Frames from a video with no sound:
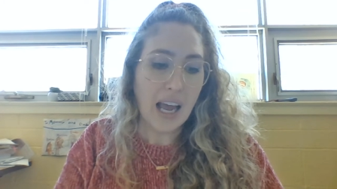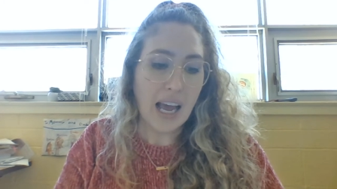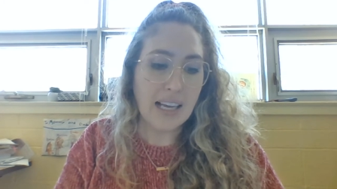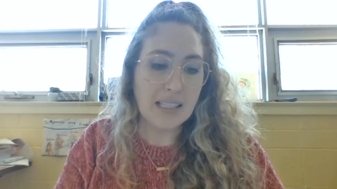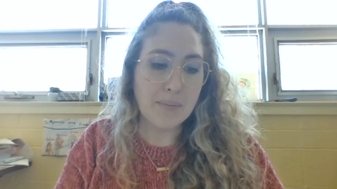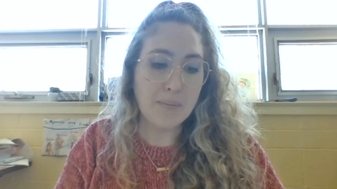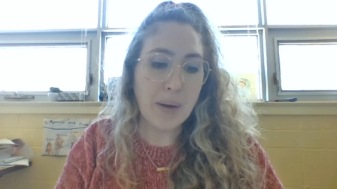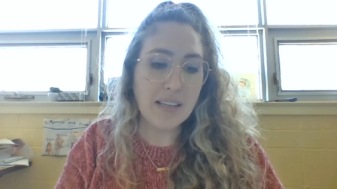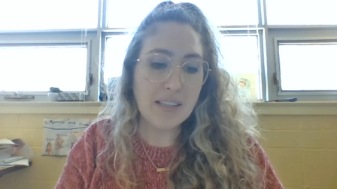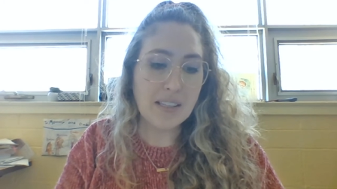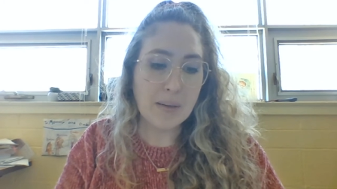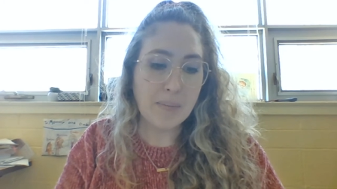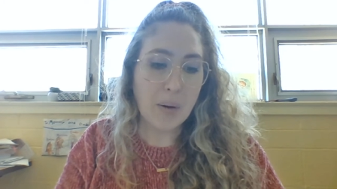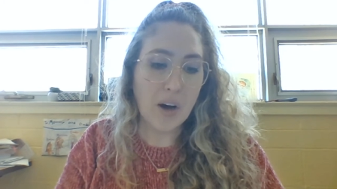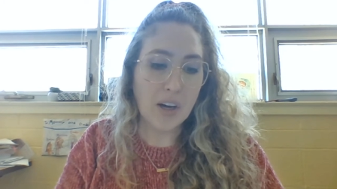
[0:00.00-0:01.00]
as best
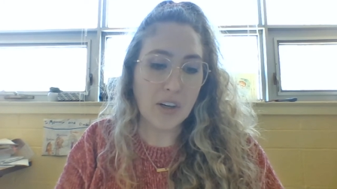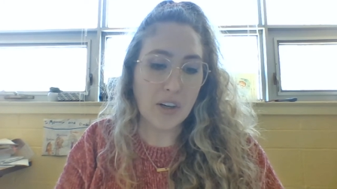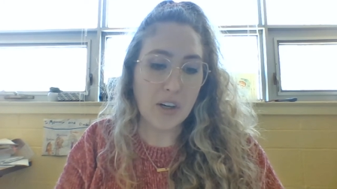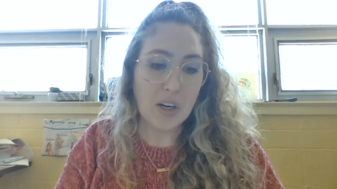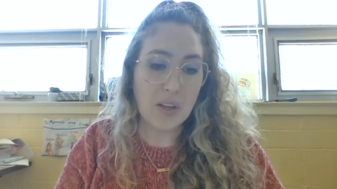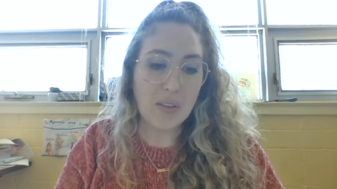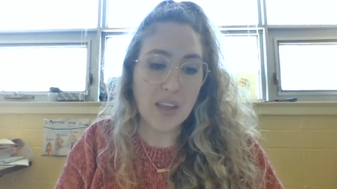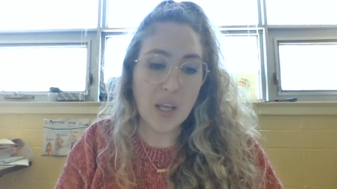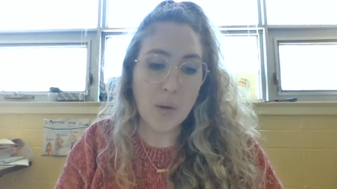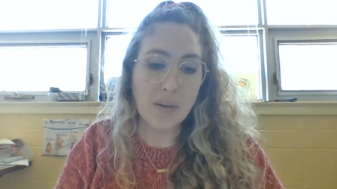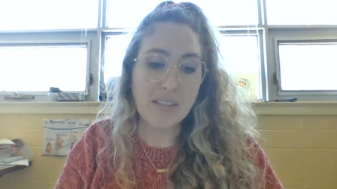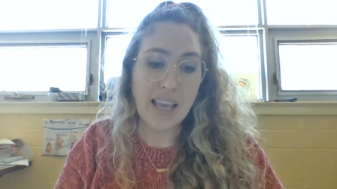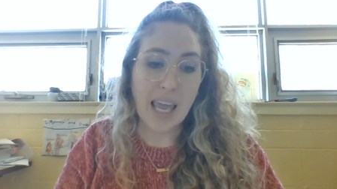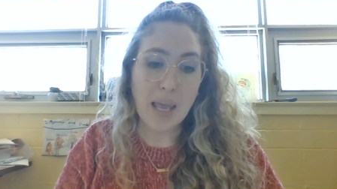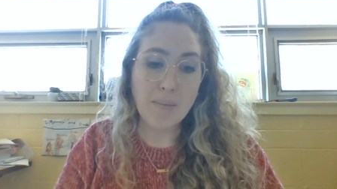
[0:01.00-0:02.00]
upon earth he
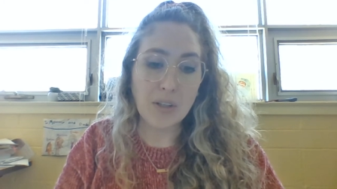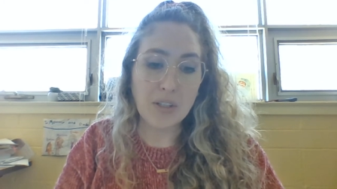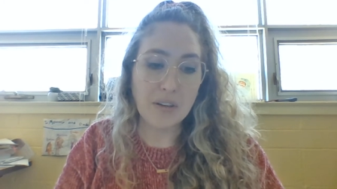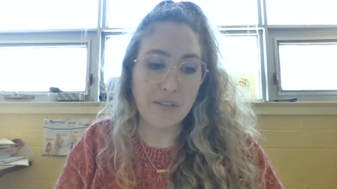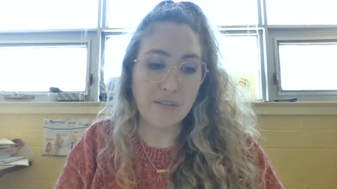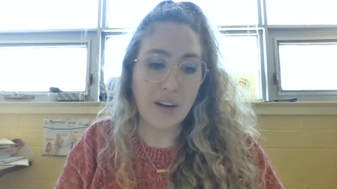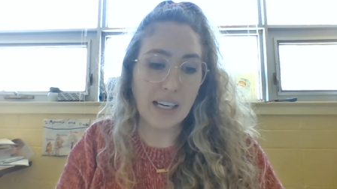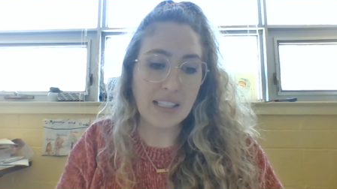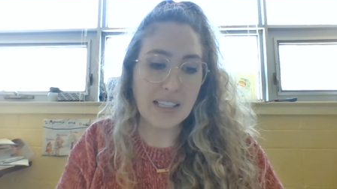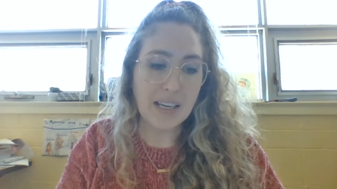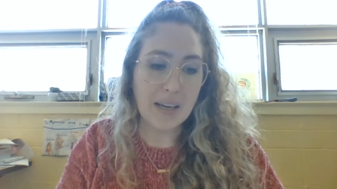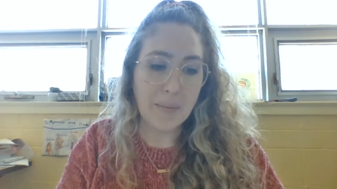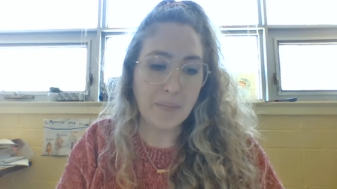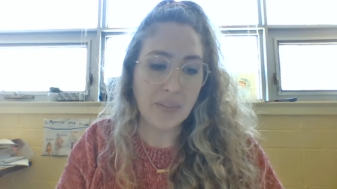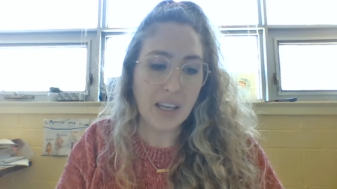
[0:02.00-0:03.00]
was able to find
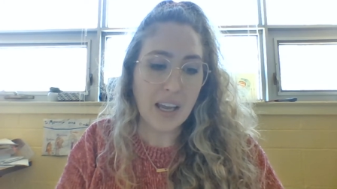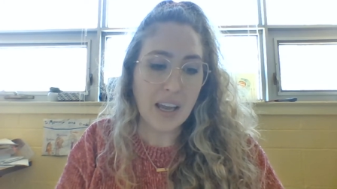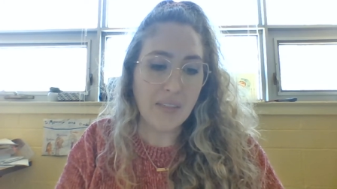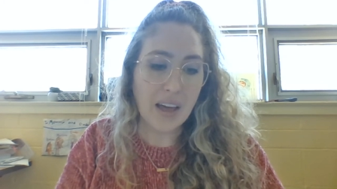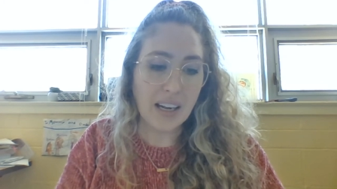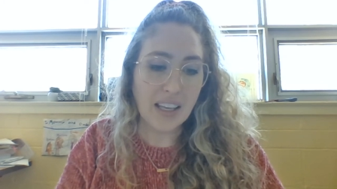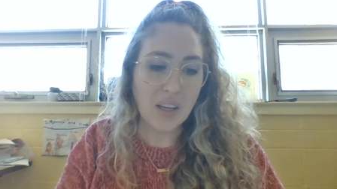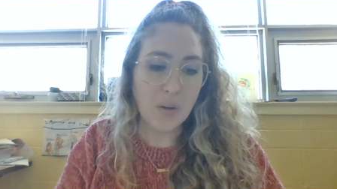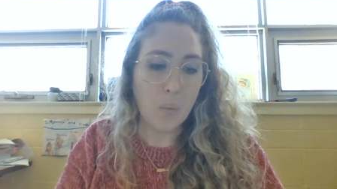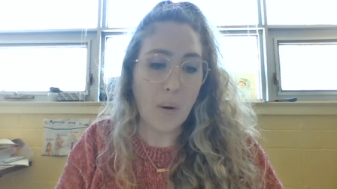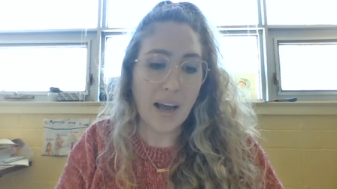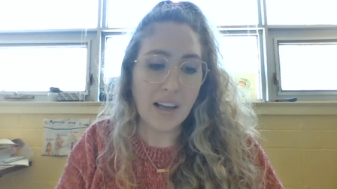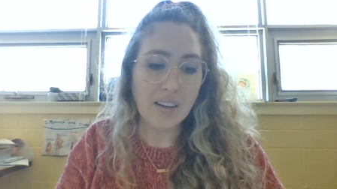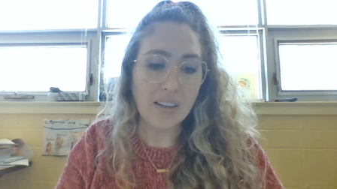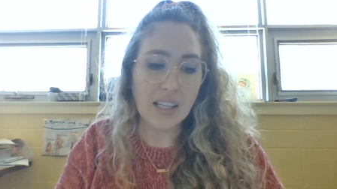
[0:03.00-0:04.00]
him, that he
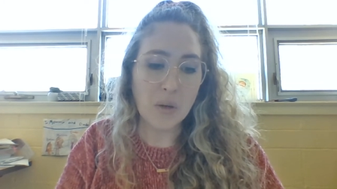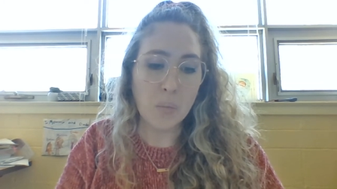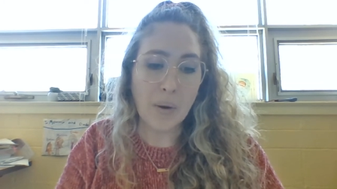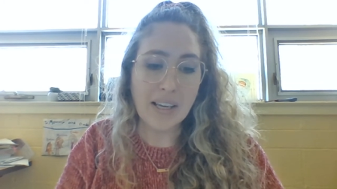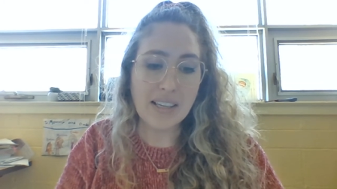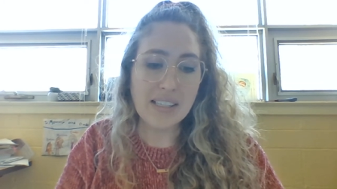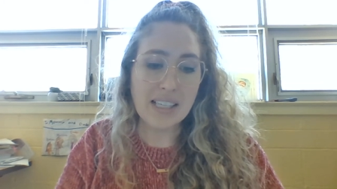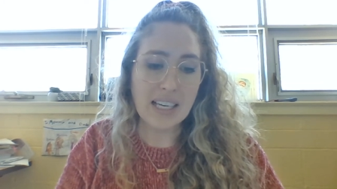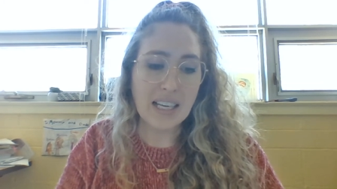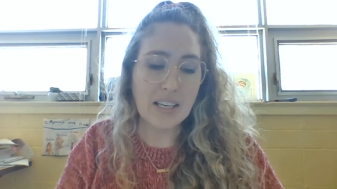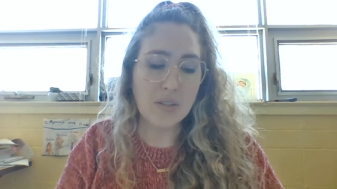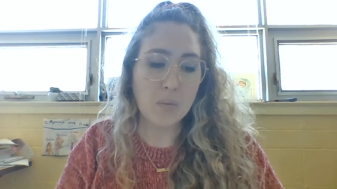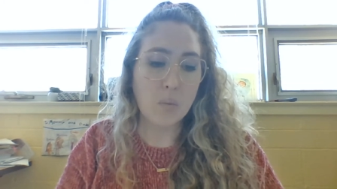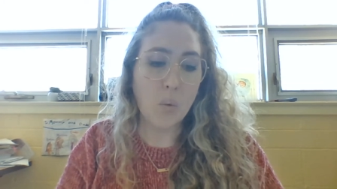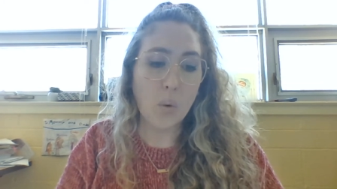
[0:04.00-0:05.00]
wildly wasted
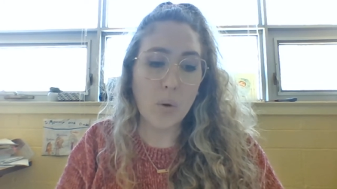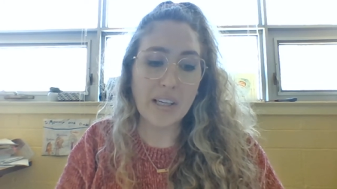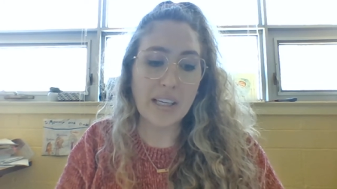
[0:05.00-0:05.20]
his war